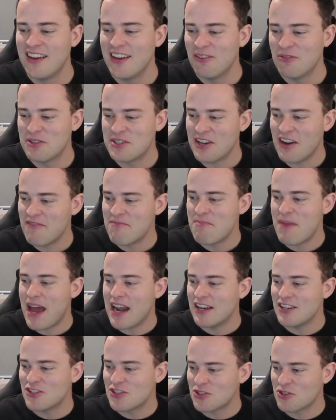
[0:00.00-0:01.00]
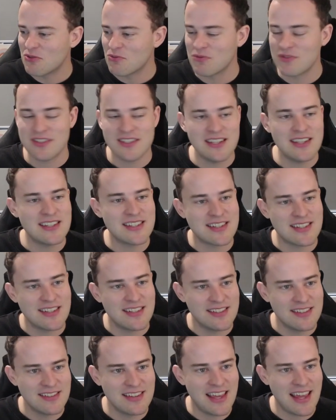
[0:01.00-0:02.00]
which I've managed to resist
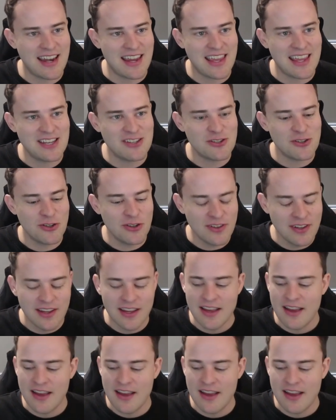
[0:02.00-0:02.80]
getting into.